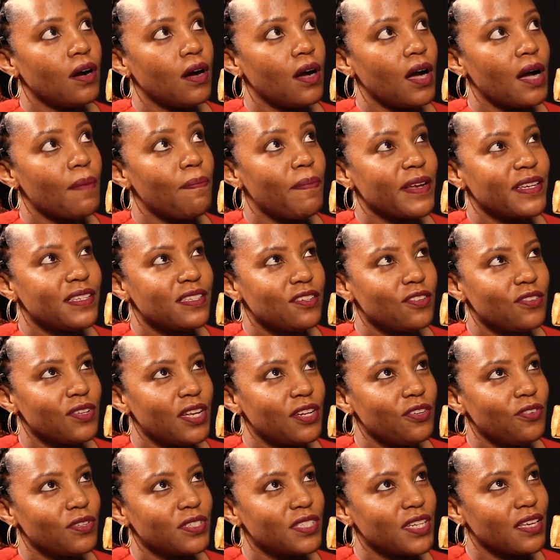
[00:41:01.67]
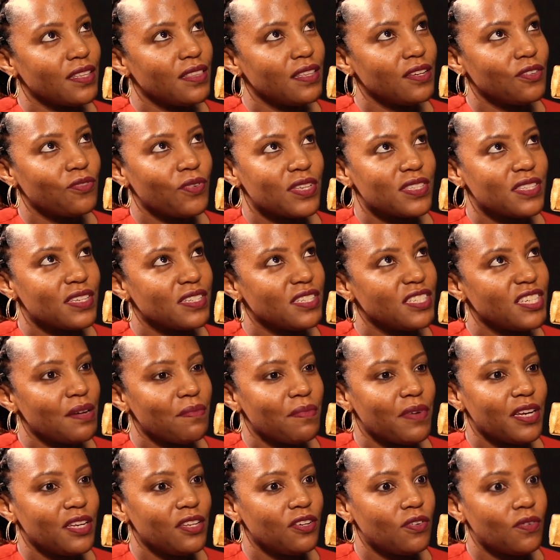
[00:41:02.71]
a particular doctor, I think it was in
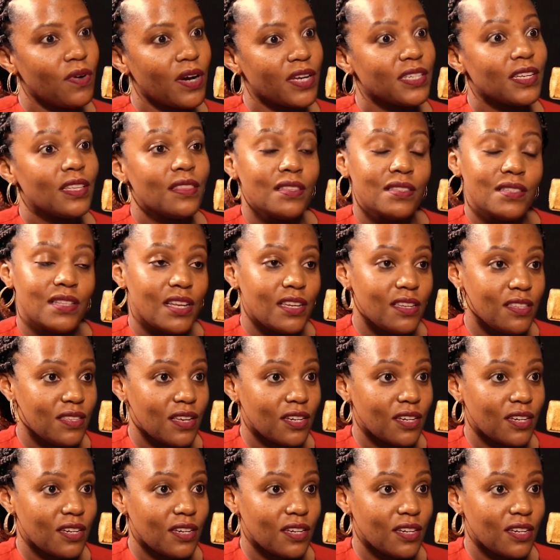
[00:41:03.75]
Germany or what, and this lady is